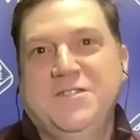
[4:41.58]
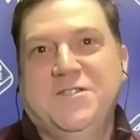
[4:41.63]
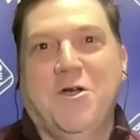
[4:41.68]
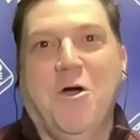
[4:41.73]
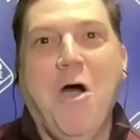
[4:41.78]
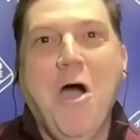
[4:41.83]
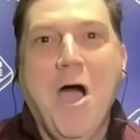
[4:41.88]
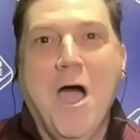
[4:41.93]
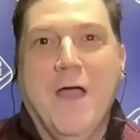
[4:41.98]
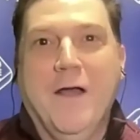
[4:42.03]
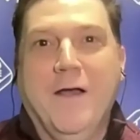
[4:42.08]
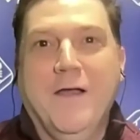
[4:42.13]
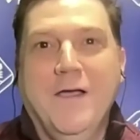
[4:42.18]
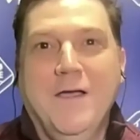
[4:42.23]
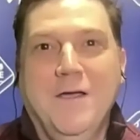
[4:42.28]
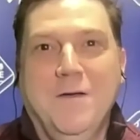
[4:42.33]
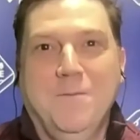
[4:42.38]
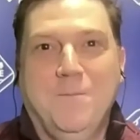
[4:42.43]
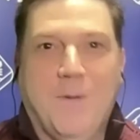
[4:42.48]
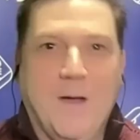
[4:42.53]
He's gone.
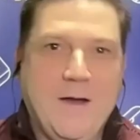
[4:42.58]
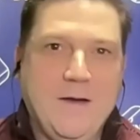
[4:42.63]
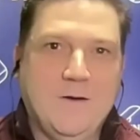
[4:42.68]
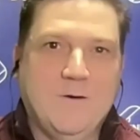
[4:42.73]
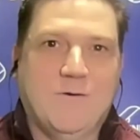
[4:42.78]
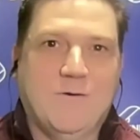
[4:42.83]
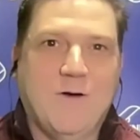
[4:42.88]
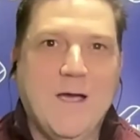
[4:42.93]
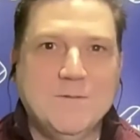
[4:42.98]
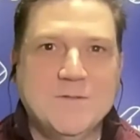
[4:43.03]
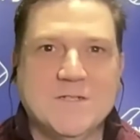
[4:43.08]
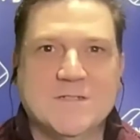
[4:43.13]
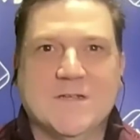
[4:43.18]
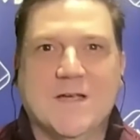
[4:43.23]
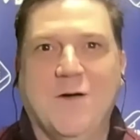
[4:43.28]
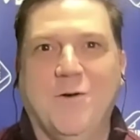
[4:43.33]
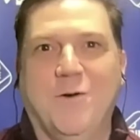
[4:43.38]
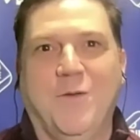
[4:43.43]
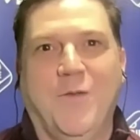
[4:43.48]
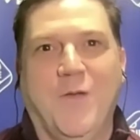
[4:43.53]
Yeah. Peyton Krebs is
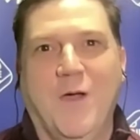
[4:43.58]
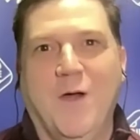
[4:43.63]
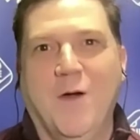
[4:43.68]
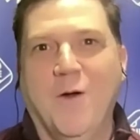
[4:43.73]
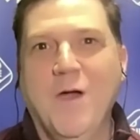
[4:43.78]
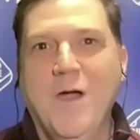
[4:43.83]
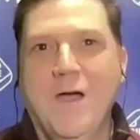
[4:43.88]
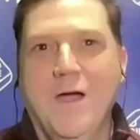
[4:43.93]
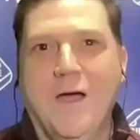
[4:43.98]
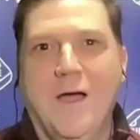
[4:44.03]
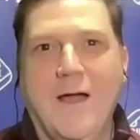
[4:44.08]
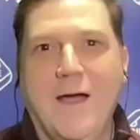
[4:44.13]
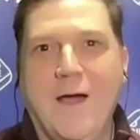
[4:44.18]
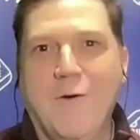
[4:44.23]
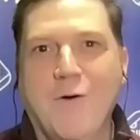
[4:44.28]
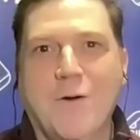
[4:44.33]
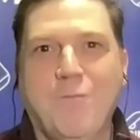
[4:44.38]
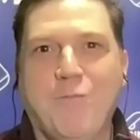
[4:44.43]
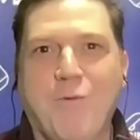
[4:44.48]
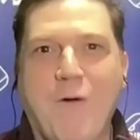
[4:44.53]
out of there.
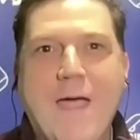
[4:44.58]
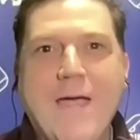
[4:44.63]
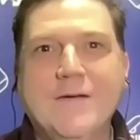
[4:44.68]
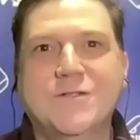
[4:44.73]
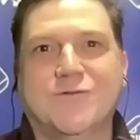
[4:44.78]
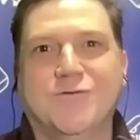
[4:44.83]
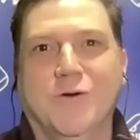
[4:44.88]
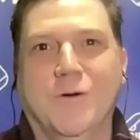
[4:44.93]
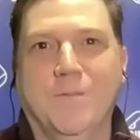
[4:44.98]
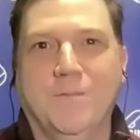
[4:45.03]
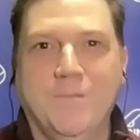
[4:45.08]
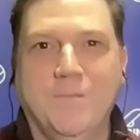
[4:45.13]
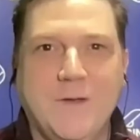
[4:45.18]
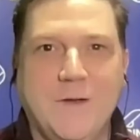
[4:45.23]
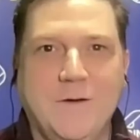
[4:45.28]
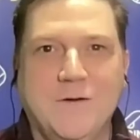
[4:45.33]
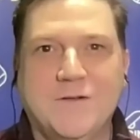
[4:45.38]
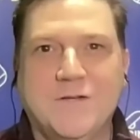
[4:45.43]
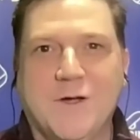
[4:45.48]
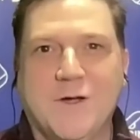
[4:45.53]
Eric Brandstrom,
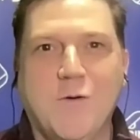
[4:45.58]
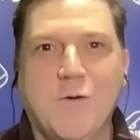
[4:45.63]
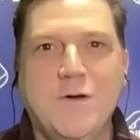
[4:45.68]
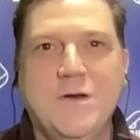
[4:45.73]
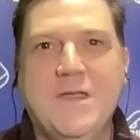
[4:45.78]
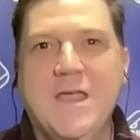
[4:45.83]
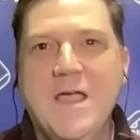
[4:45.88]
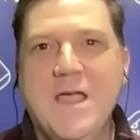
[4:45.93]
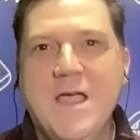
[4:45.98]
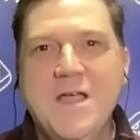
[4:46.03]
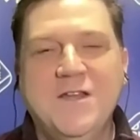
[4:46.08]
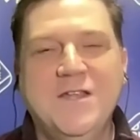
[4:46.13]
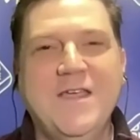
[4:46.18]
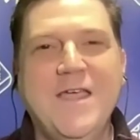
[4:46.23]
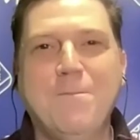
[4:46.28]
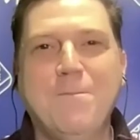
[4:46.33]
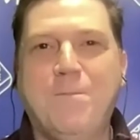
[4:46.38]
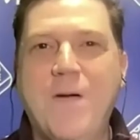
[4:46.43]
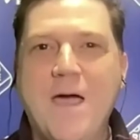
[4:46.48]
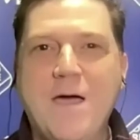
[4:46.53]
you know, to go and to
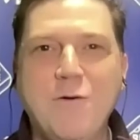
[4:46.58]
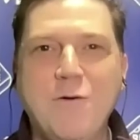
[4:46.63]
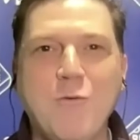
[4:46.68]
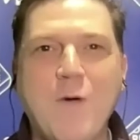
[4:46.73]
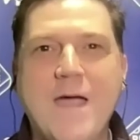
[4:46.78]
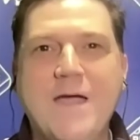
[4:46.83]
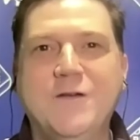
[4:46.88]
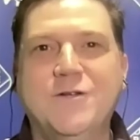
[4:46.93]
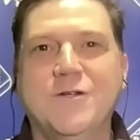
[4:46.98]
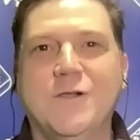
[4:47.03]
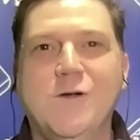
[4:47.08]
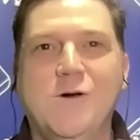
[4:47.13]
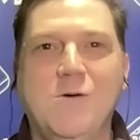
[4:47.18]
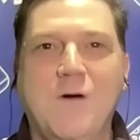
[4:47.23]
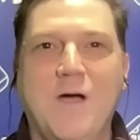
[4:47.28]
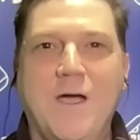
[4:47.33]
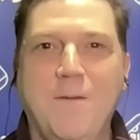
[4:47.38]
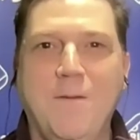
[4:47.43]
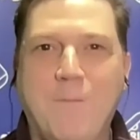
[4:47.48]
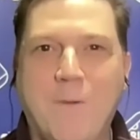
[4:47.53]
get
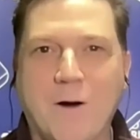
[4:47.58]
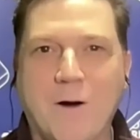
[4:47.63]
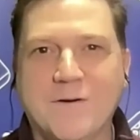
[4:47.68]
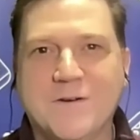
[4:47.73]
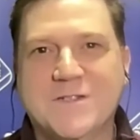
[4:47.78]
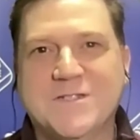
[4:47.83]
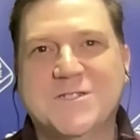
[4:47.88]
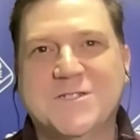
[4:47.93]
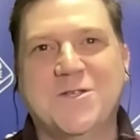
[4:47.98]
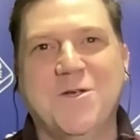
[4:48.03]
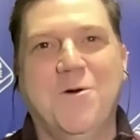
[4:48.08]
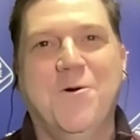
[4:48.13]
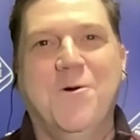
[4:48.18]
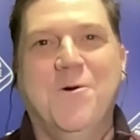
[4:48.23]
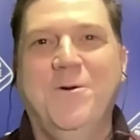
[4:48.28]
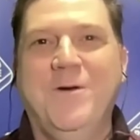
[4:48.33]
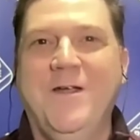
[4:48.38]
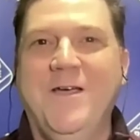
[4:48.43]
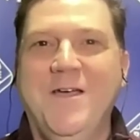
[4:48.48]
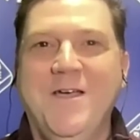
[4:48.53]
Pietrangelo and Mark
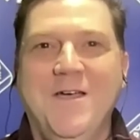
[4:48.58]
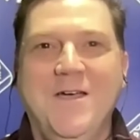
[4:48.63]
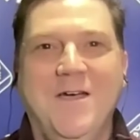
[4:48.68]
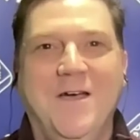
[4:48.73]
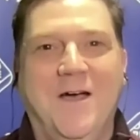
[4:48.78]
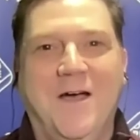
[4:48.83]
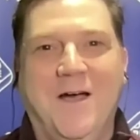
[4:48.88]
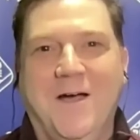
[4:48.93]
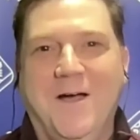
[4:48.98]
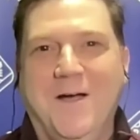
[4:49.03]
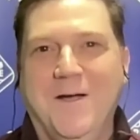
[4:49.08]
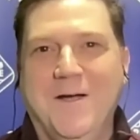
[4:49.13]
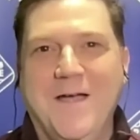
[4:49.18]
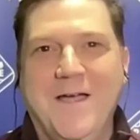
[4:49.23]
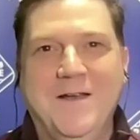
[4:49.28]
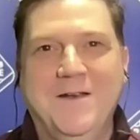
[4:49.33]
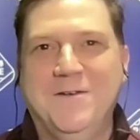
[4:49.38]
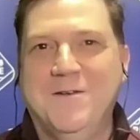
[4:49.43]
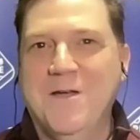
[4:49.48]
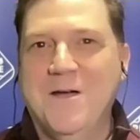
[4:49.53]
Stone
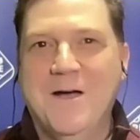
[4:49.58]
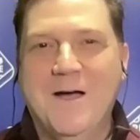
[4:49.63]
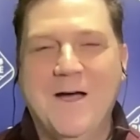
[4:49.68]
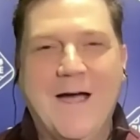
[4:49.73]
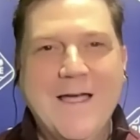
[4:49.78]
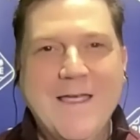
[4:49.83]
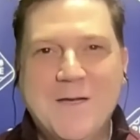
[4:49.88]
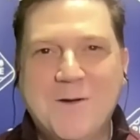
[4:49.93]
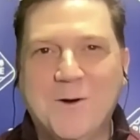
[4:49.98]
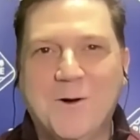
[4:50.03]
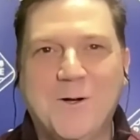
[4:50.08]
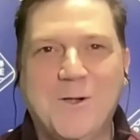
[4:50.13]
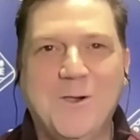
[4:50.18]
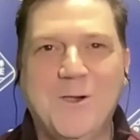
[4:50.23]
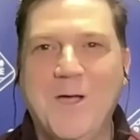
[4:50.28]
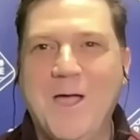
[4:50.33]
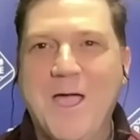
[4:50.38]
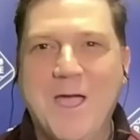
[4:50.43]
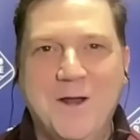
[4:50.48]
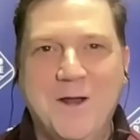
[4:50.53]
and
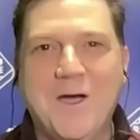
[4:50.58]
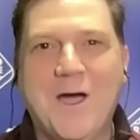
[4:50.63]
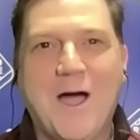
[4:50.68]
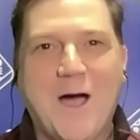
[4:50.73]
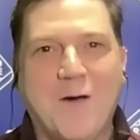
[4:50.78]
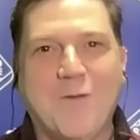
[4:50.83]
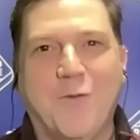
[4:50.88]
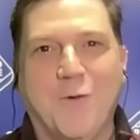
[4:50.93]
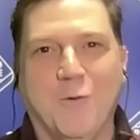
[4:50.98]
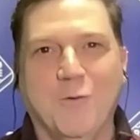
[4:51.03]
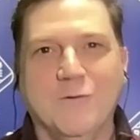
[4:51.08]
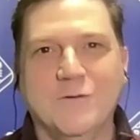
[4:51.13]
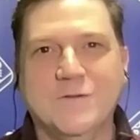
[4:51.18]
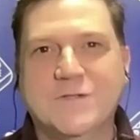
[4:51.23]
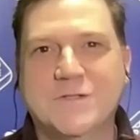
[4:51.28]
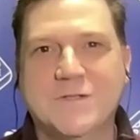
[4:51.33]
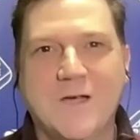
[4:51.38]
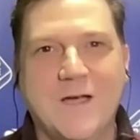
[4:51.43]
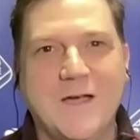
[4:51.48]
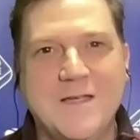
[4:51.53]
Eichel and
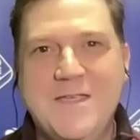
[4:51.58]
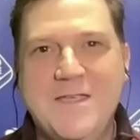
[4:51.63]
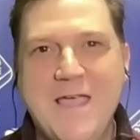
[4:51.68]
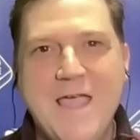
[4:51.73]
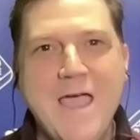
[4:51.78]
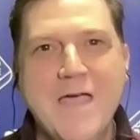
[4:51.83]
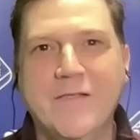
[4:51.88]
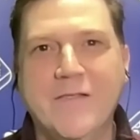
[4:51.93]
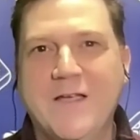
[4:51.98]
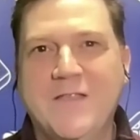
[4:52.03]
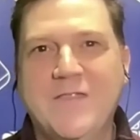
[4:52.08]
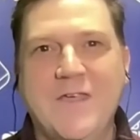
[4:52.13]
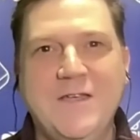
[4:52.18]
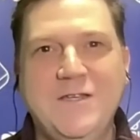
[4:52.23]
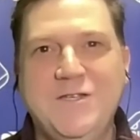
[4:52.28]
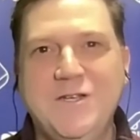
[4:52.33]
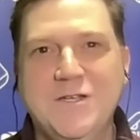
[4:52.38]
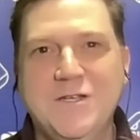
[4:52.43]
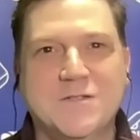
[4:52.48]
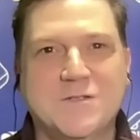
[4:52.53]
others. Again, like,
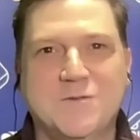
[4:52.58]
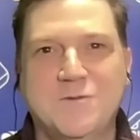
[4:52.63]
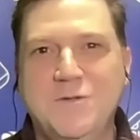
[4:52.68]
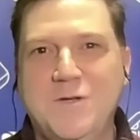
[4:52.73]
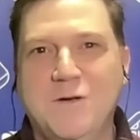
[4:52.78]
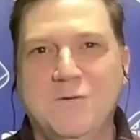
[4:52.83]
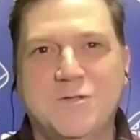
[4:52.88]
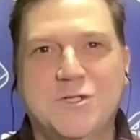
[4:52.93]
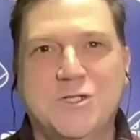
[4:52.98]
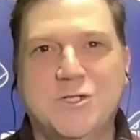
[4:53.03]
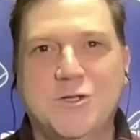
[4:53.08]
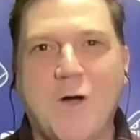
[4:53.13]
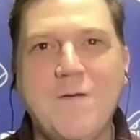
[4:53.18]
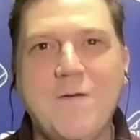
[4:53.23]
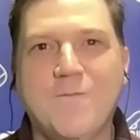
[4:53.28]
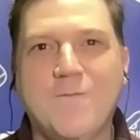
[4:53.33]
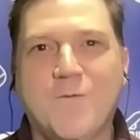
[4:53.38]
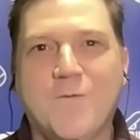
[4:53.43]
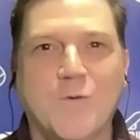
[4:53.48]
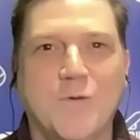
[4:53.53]
they just, you know,
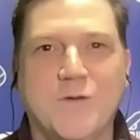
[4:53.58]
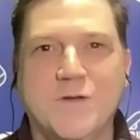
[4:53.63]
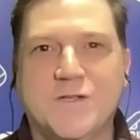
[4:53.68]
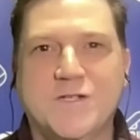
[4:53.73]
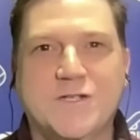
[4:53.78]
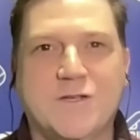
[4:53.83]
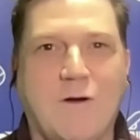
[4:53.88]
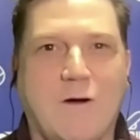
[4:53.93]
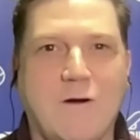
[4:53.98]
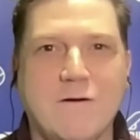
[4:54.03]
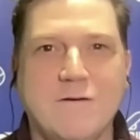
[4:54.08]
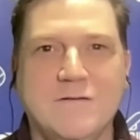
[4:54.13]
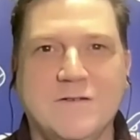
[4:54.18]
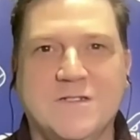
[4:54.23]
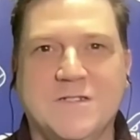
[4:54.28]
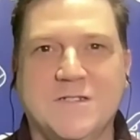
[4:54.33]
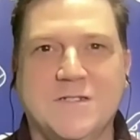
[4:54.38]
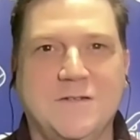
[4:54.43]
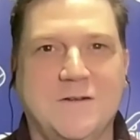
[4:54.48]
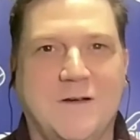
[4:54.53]
shot for the
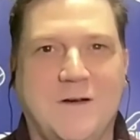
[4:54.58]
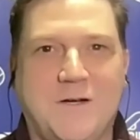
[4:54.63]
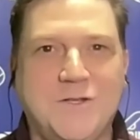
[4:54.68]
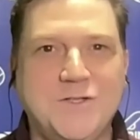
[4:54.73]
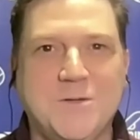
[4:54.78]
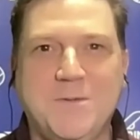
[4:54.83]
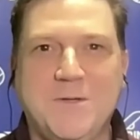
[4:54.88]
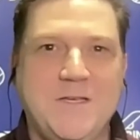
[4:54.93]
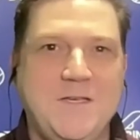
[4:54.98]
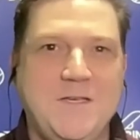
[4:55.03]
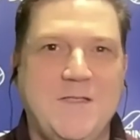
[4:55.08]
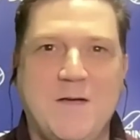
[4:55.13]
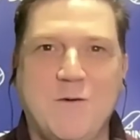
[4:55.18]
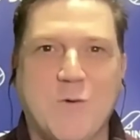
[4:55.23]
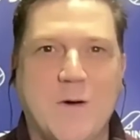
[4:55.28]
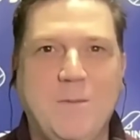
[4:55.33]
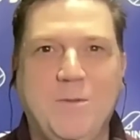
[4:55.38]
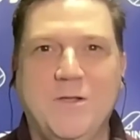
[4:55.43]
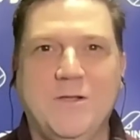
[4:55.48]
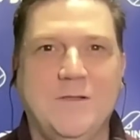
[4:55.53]
stars, and ultimately they
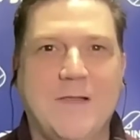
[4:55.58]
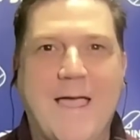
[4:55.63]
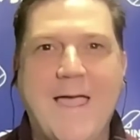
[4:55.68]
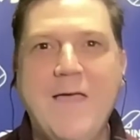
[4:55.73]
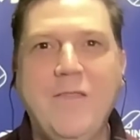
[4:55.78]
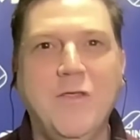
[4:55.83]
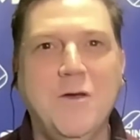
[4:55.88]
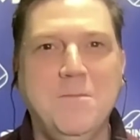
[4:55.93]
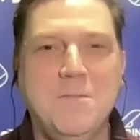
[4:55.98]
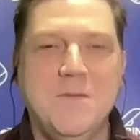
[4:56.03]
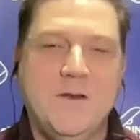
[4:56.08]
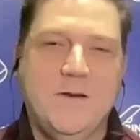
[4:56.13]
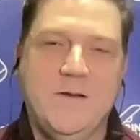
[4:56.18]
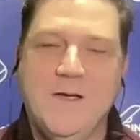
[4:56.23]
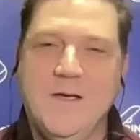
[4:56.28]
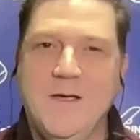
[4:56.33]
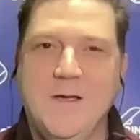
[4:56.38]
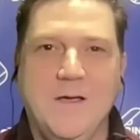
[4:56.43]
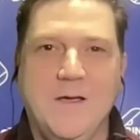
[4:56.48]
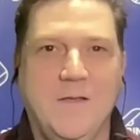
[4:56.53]
were able to land them,
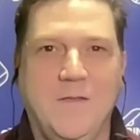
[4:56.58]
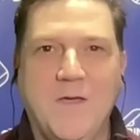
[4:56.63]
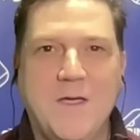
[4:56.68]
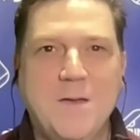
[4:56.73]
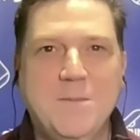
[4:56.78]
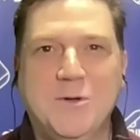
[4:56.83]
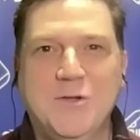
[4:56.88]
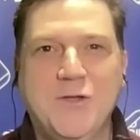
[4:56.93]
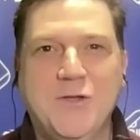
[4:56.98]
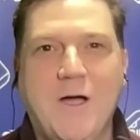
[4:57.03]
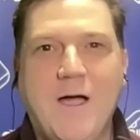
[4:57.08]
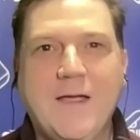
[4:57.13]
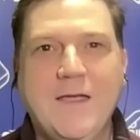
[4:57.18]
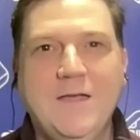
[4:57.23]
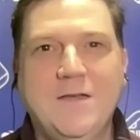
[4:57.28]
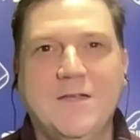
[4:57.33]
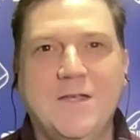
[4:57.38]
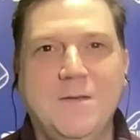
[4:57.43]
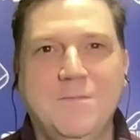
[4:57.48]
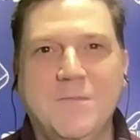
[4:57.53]
and they built a
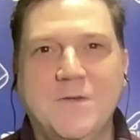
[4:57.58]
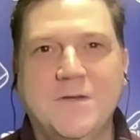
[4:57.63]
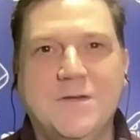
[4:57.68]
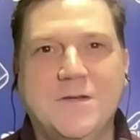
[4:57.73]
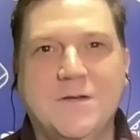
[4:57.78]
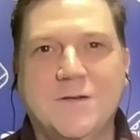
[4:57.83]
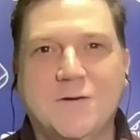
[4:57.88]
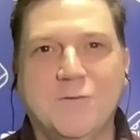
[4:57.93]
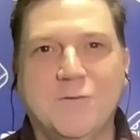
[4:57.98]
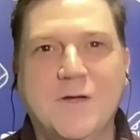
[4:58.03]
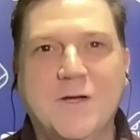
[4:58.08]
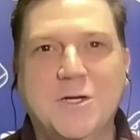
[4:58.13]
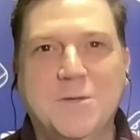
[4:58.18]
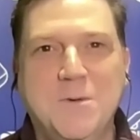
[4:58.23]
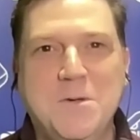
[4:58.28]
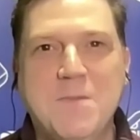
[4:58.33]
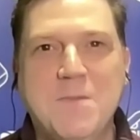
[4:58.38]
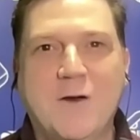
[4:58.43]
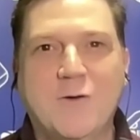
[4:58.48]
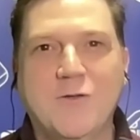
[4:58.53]
hockey team that turned out
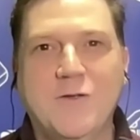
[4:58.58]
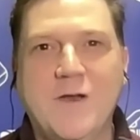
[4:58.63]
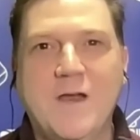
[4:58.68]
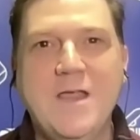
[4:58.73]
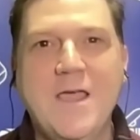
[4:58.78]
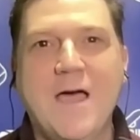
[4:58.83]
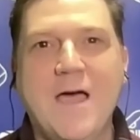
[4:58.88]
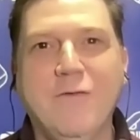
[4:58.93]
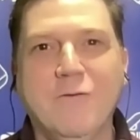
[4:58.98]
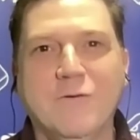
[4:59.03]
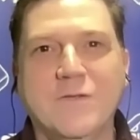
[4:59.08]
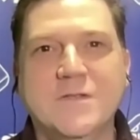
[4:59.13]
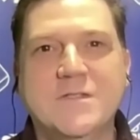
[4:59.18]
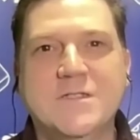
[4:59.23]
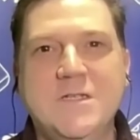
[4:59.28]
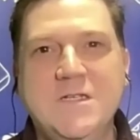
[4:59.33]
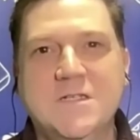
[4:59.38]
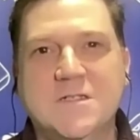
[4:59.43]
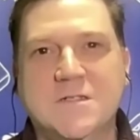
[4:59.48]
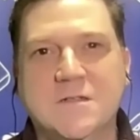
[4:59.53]
to be better than any other
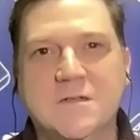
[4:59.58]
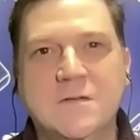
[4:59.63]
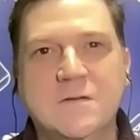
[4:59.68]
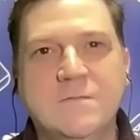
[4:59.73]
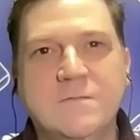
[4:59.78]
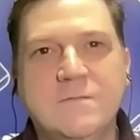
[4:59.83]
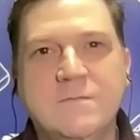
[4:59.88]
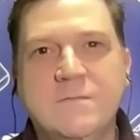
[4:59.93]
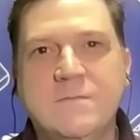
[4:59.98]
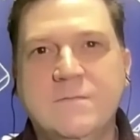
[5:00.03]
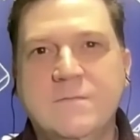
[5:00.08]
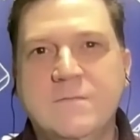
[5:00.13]
this season.